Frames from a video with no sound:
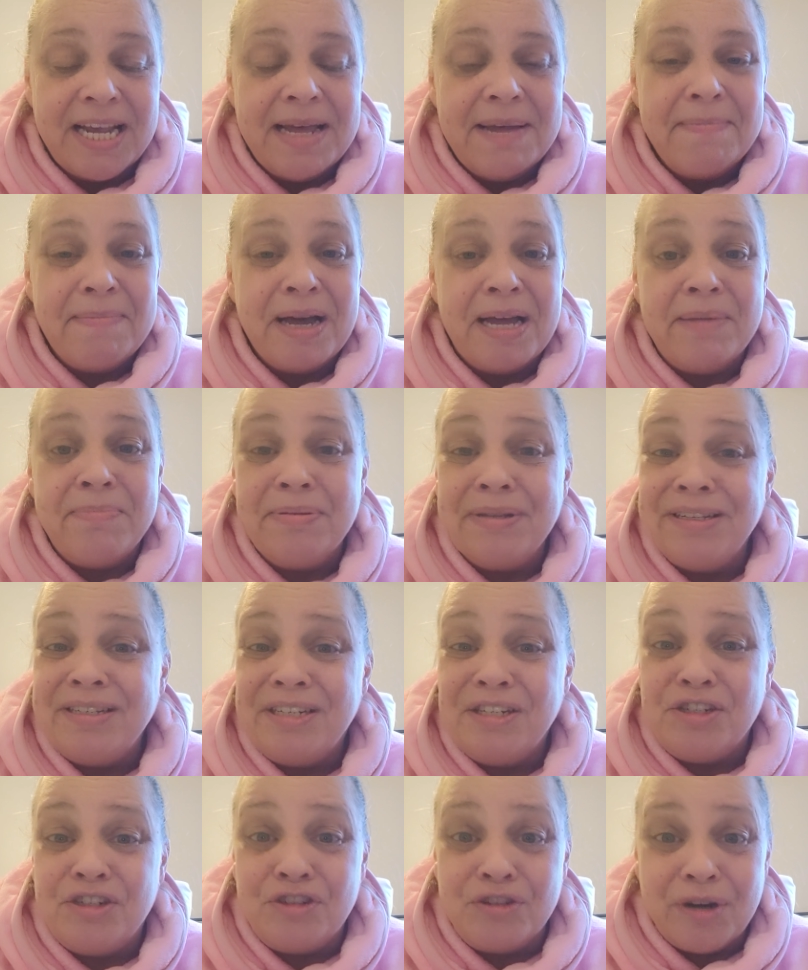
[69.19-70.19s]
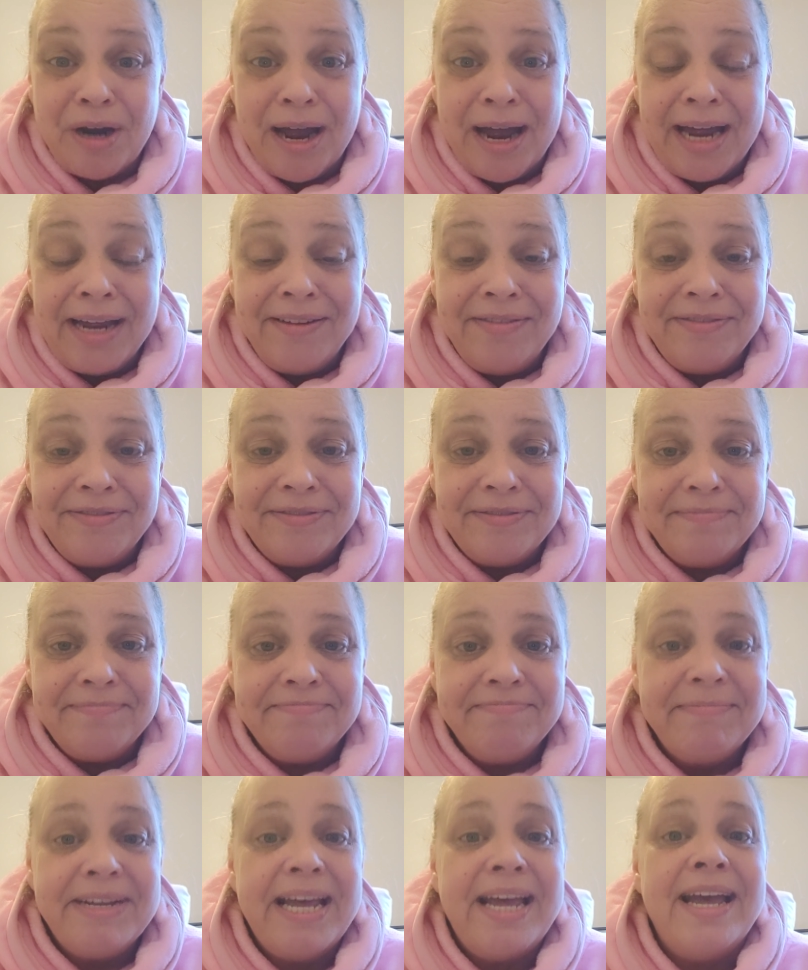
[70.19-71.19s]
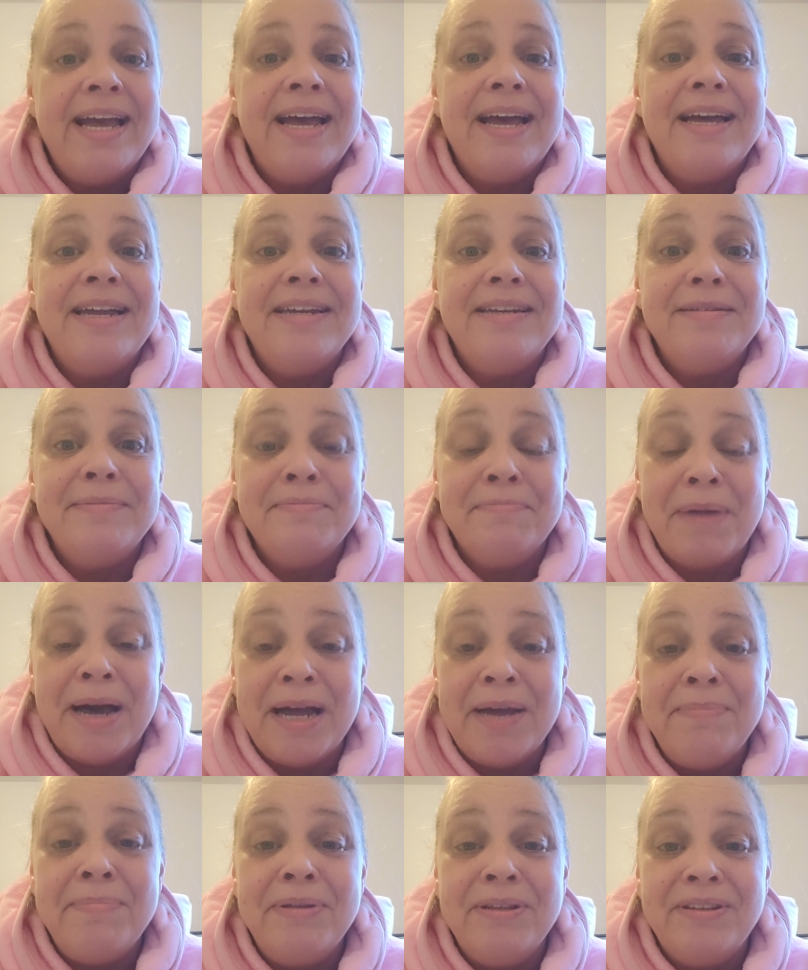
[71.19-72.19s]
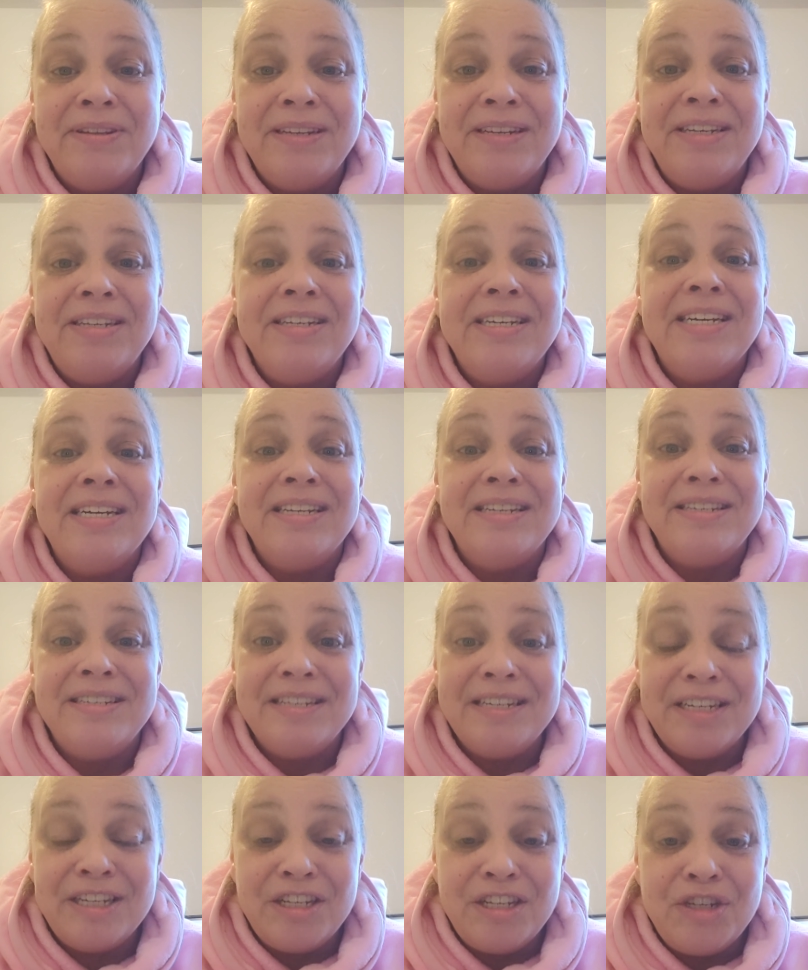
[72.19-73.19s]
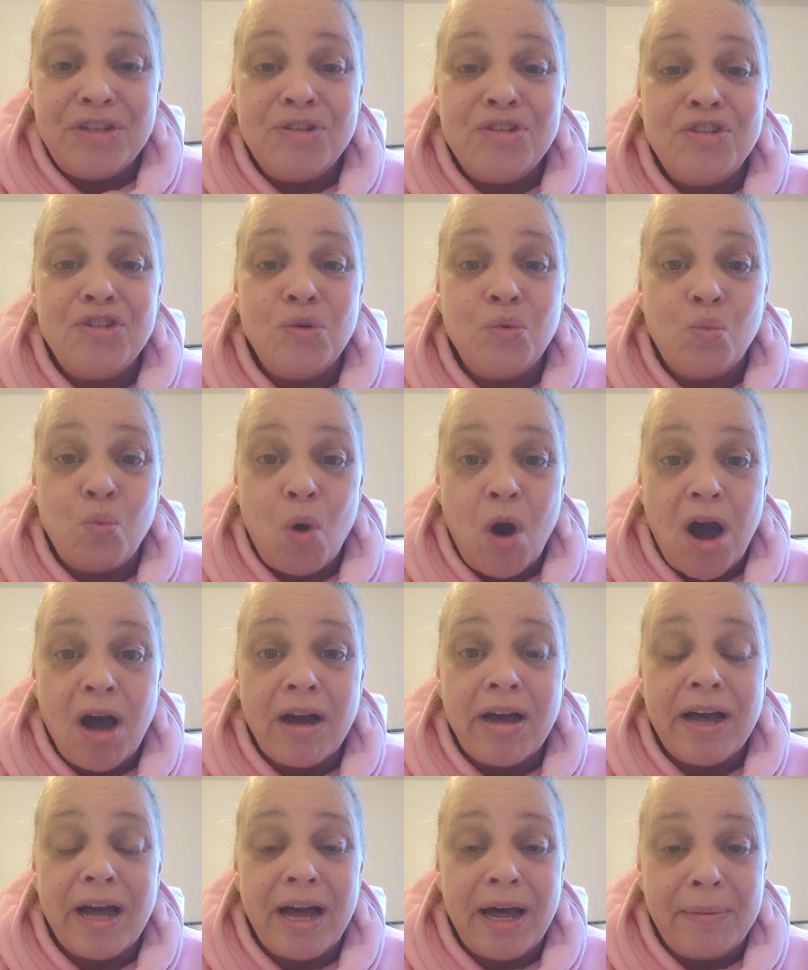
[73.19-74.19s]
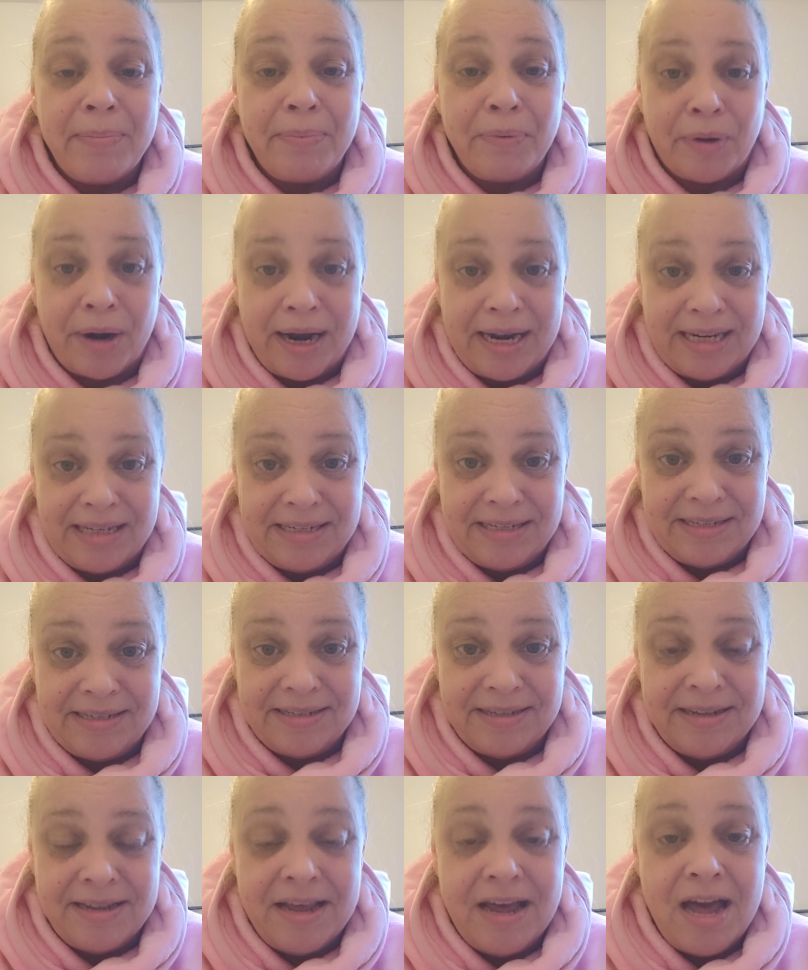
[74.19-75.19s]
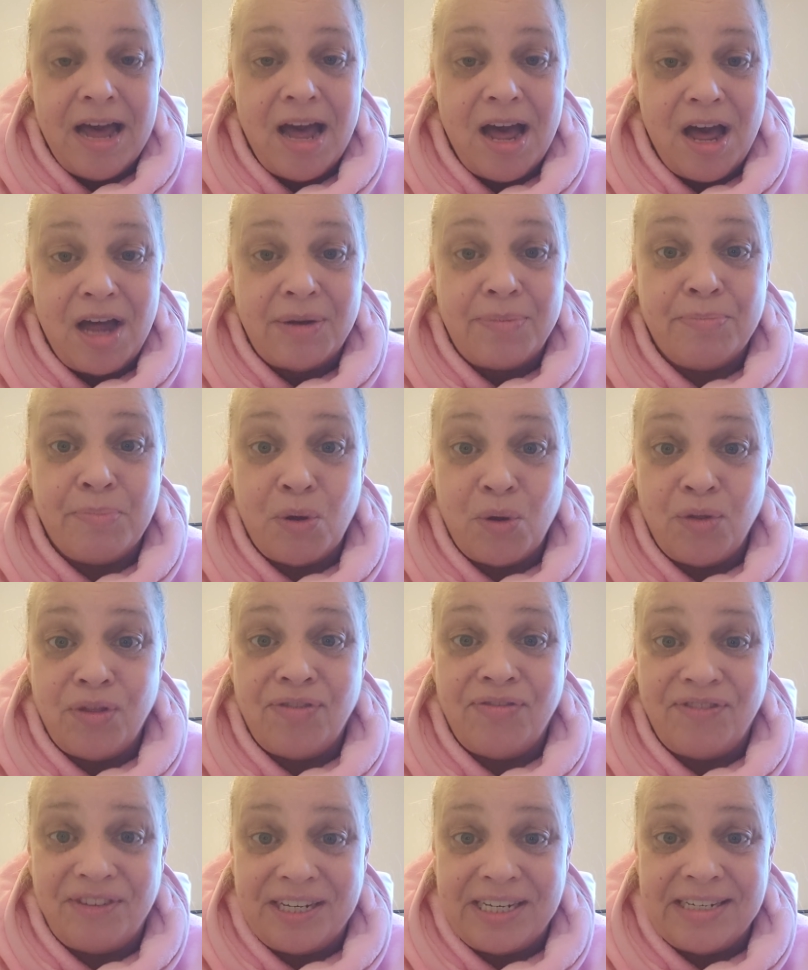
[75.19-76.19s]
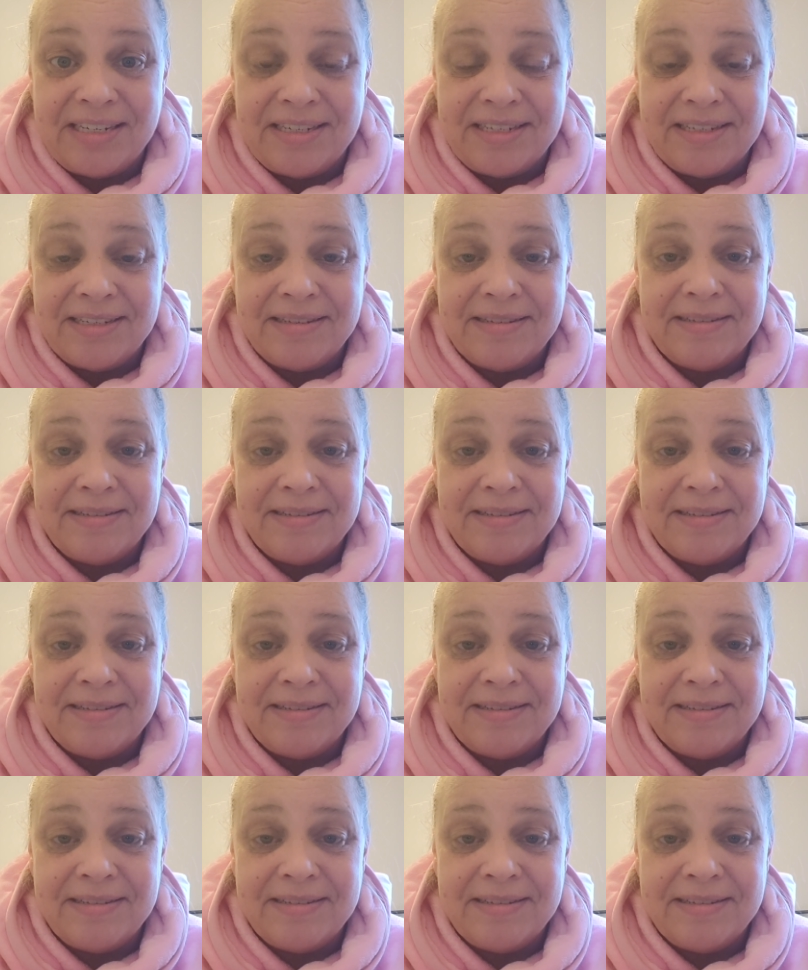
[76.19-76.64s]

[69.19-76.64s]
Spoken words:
my ability to drive, and my ability to continue to walk upright on both feet.